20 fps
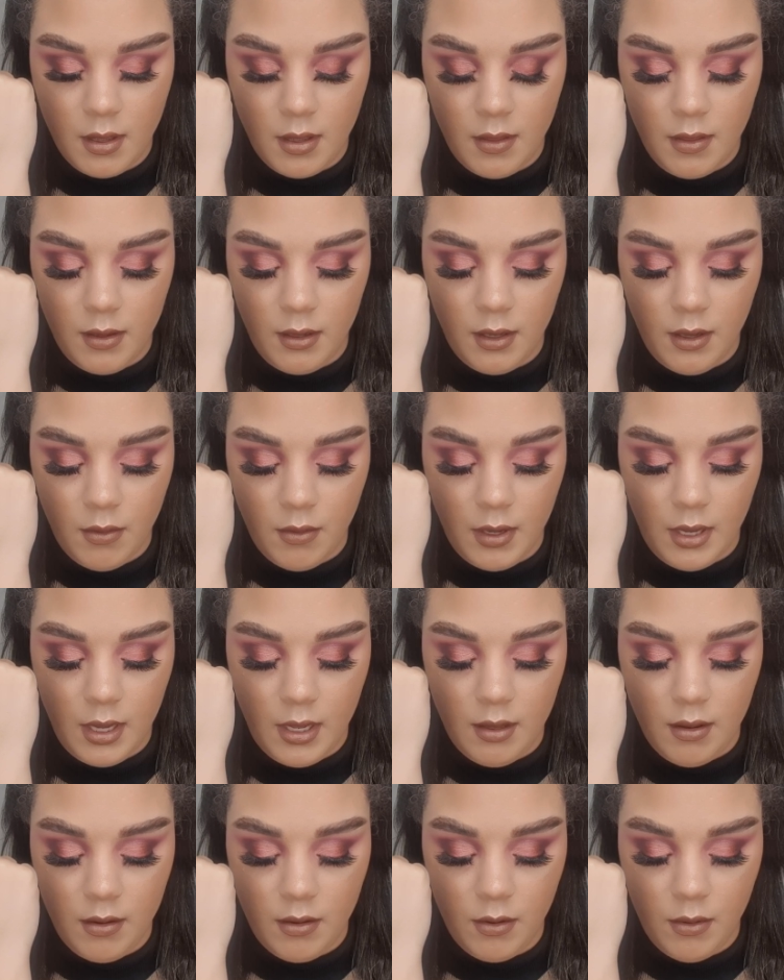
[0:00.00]
Then going
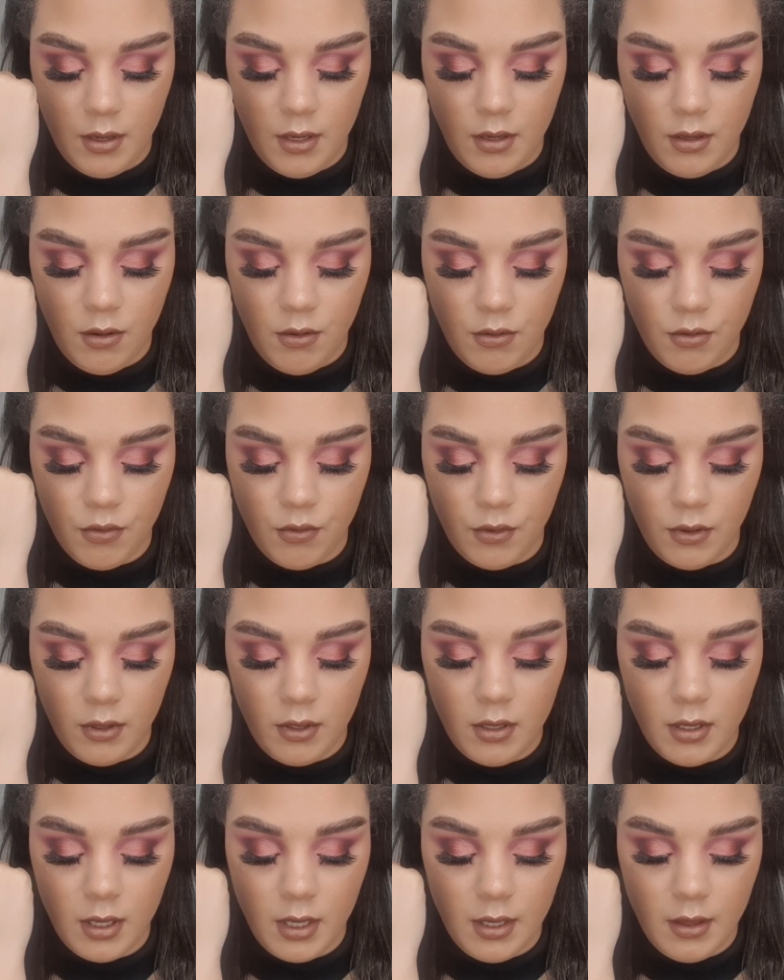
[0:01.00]
into a neutral
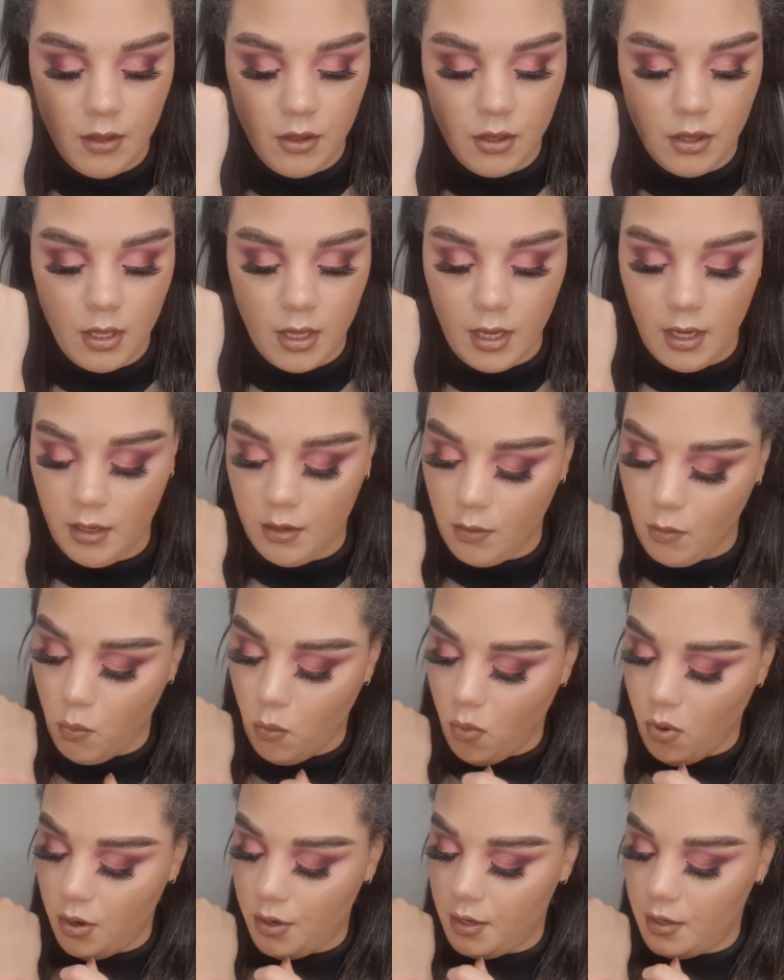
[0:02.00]
in the shade
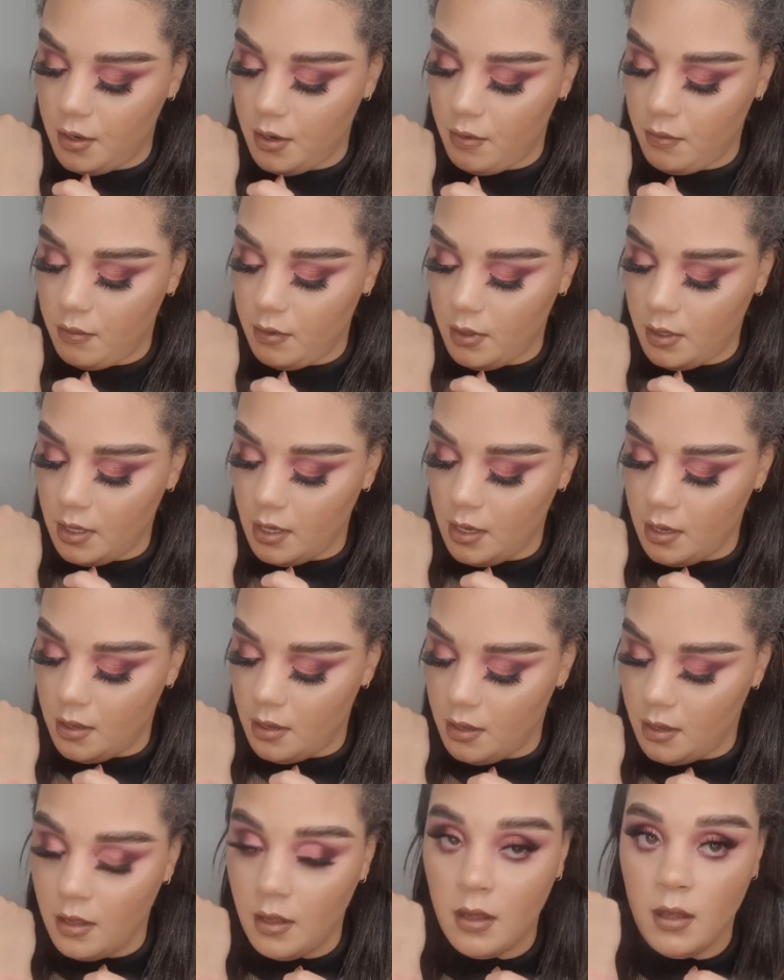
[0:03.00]
One and Only,
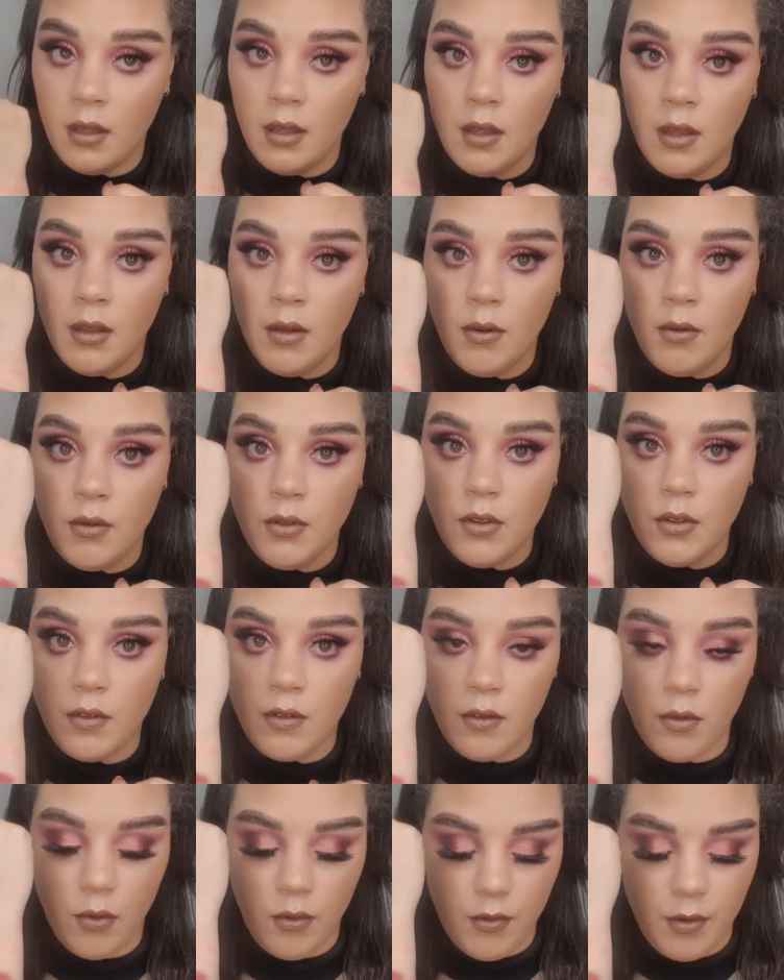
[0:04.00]
which is
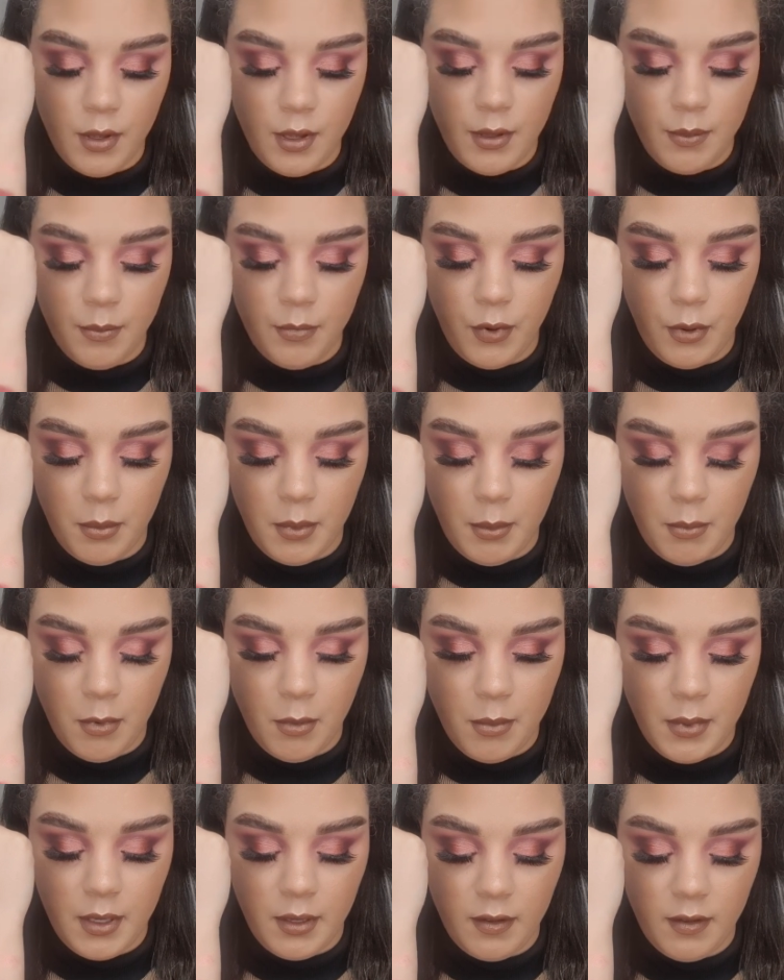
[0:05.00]
sort of probably won't
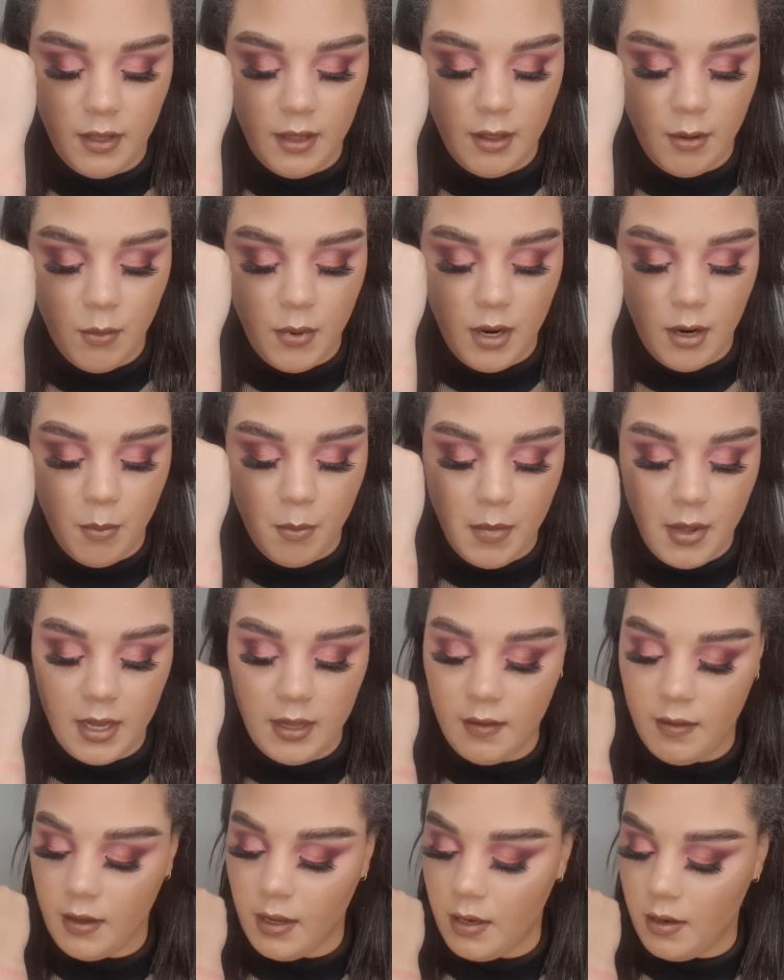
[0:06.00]
be able to see that well on my
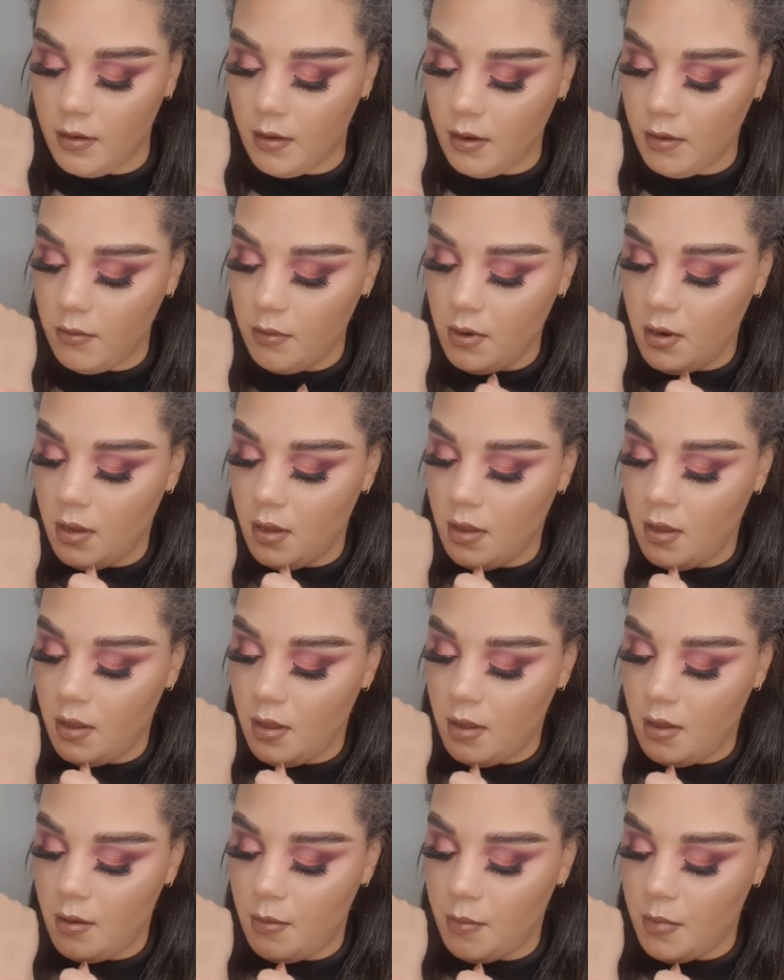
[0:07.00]
skin tone,
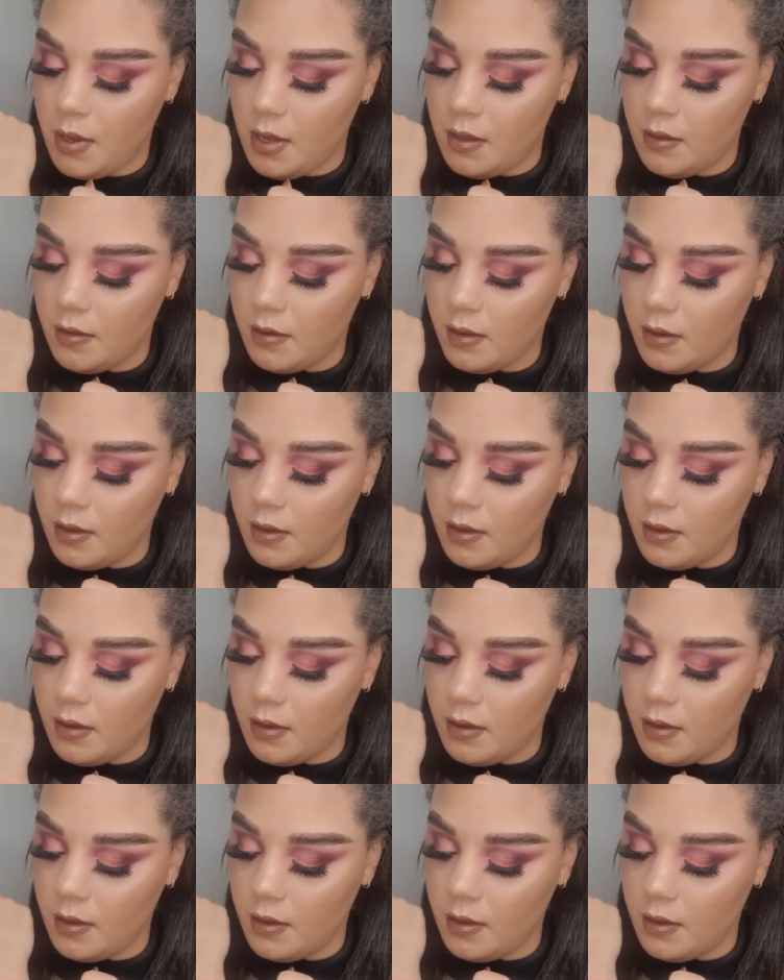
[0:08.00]
but